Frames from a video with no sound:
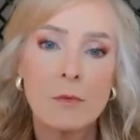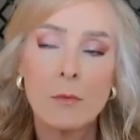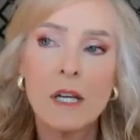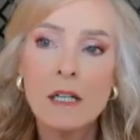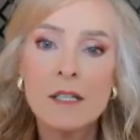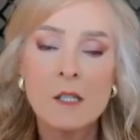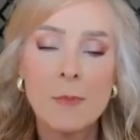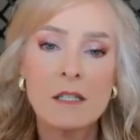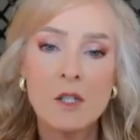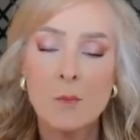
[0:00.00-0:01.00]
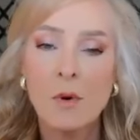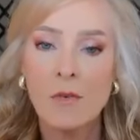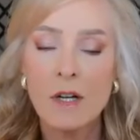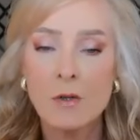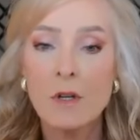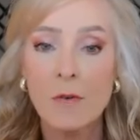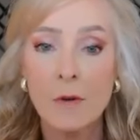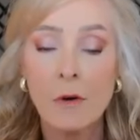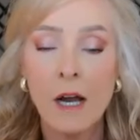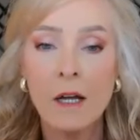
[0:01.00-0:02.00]
redone spaces professionally
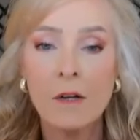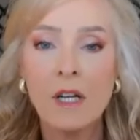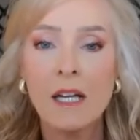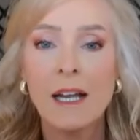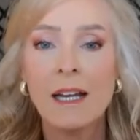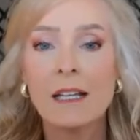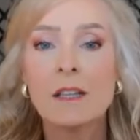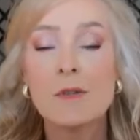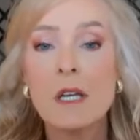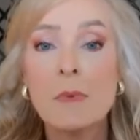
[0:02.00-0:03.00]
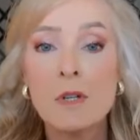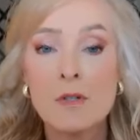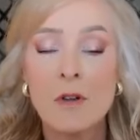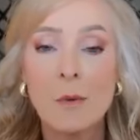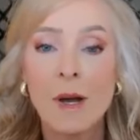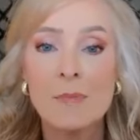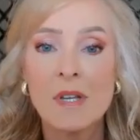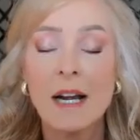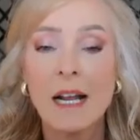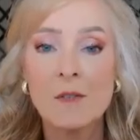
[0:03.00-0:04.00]
photographed and get those images on the
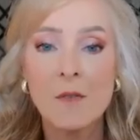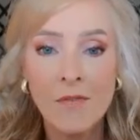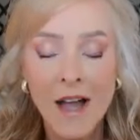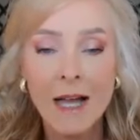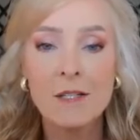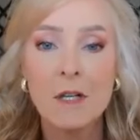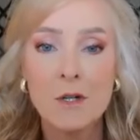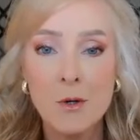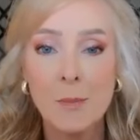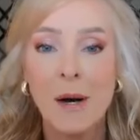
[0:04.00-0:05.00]
website as fast as you